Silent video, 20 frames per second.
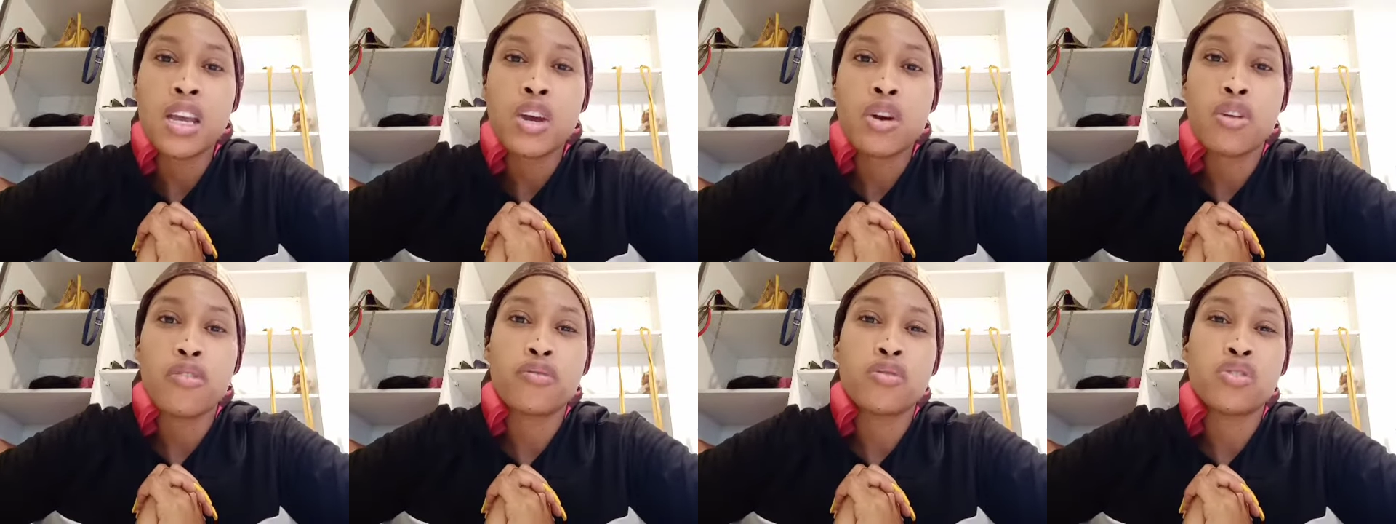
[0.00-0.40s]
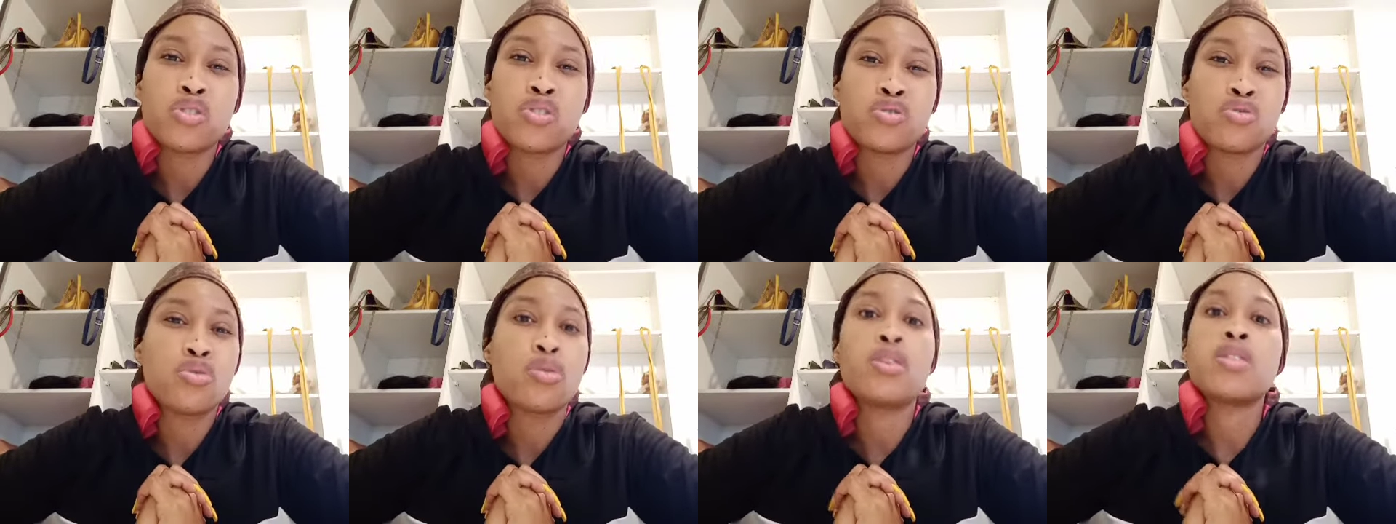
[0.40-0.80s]
of which
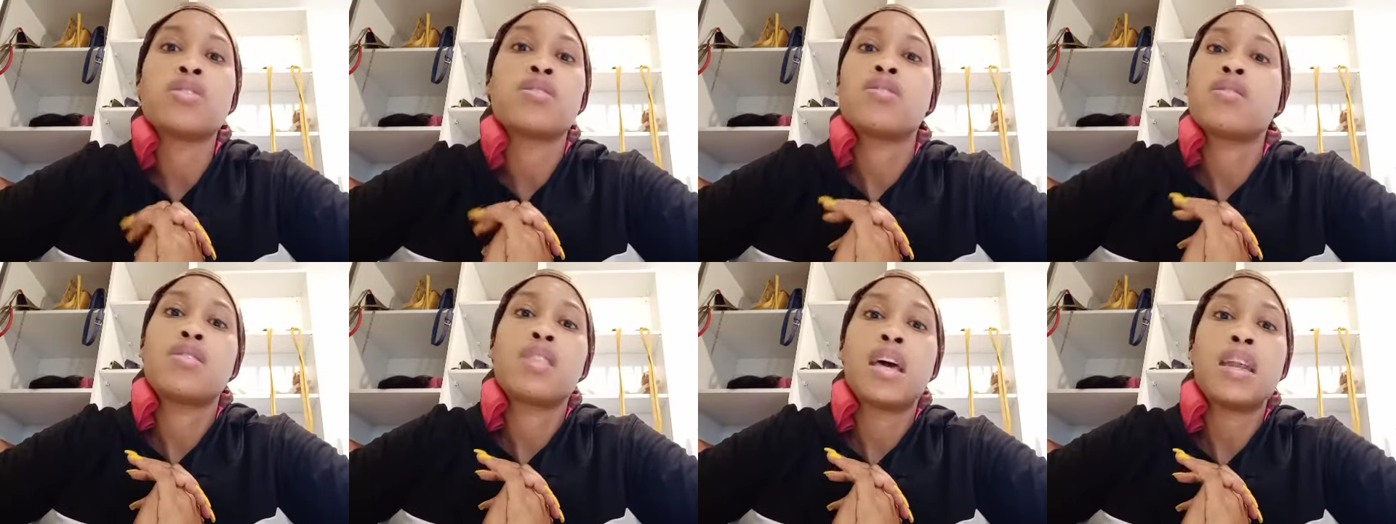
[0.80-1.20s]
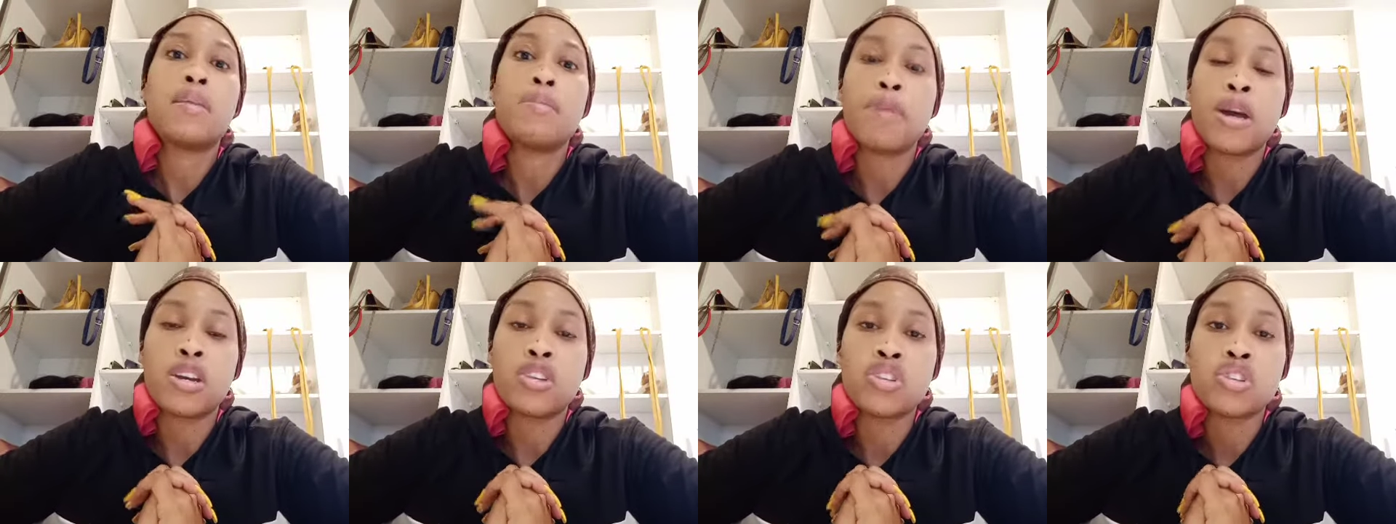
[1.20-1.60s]
is not that
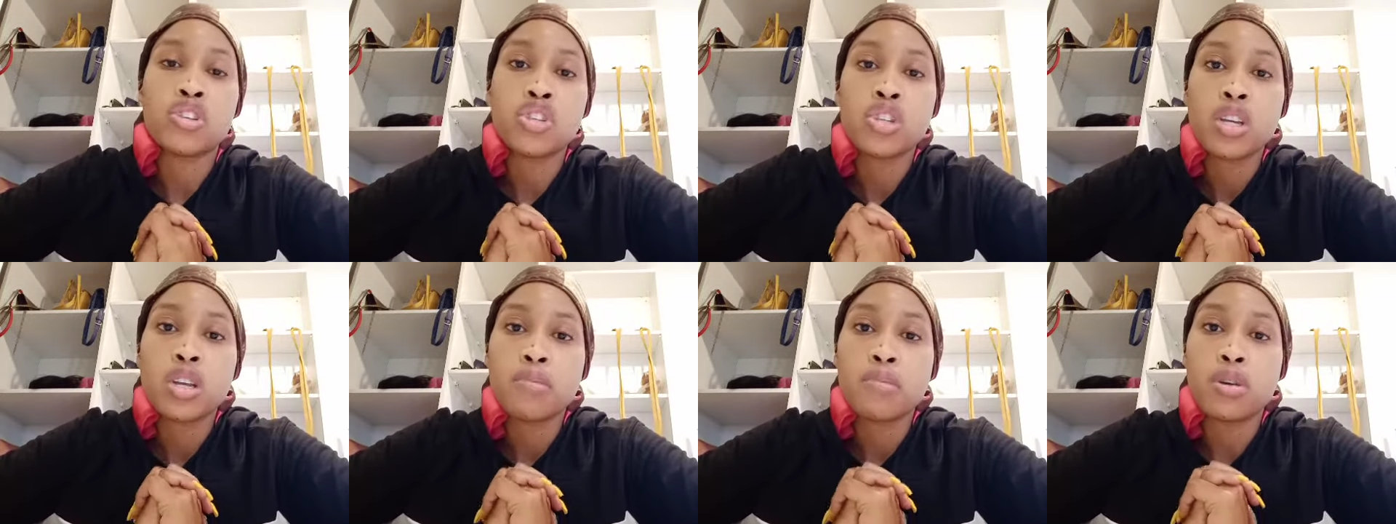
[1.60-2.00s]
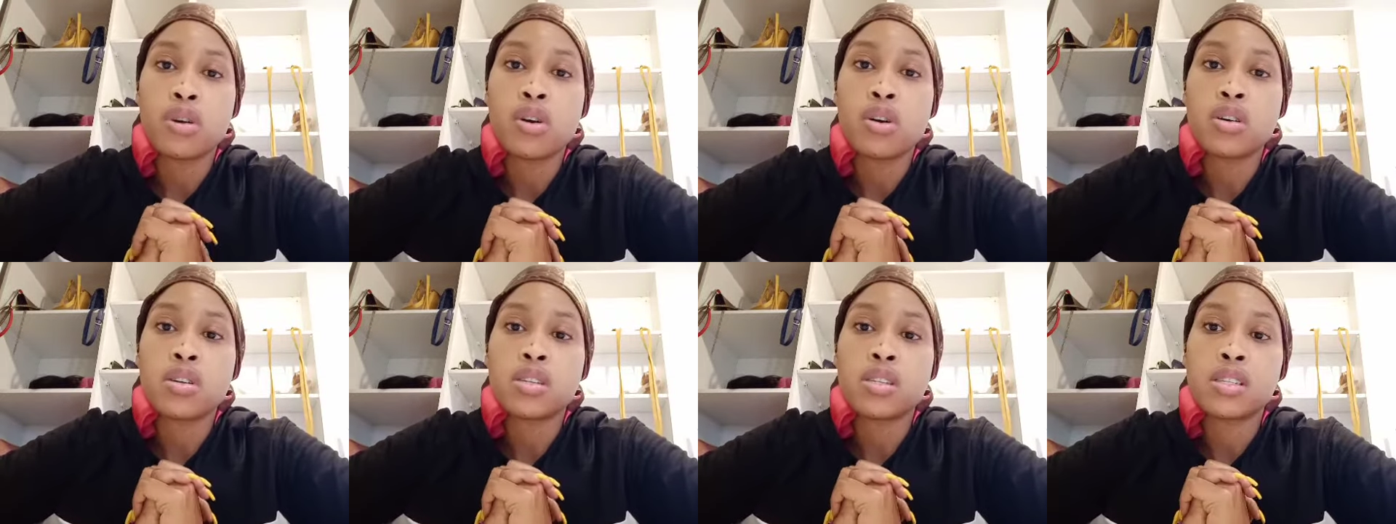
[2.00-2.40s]
much
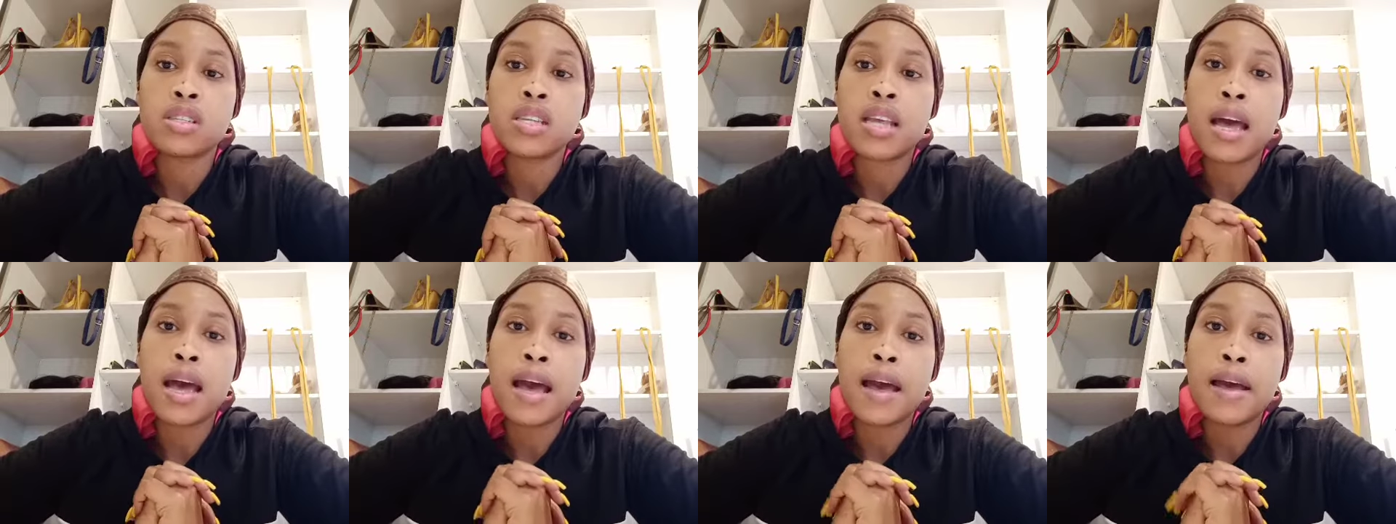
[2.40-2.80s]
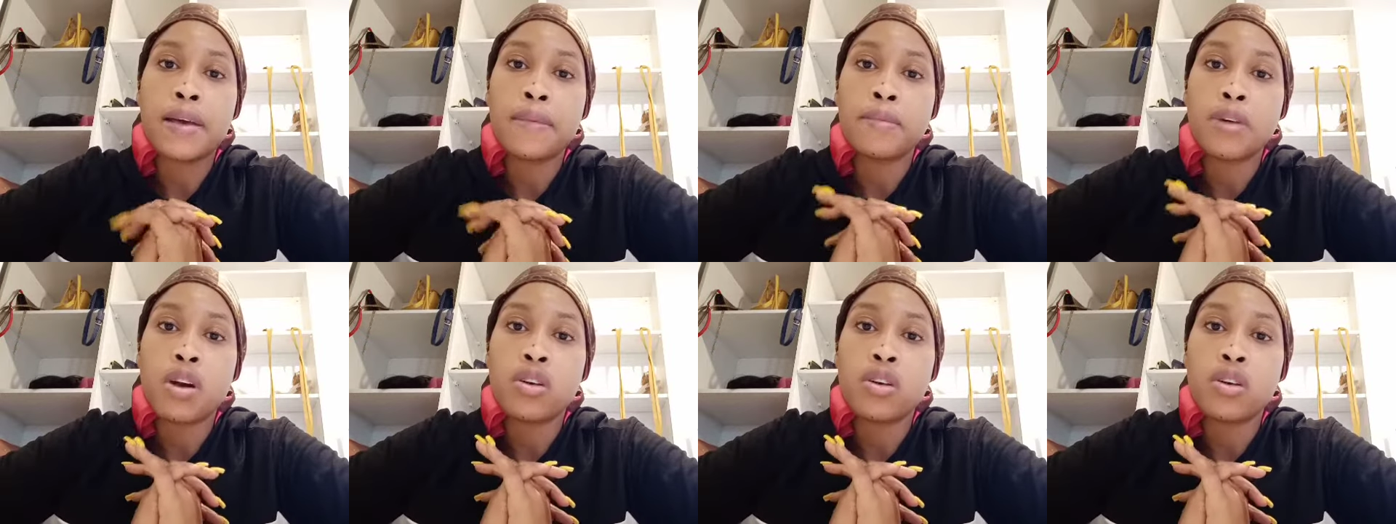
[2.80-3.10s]
because I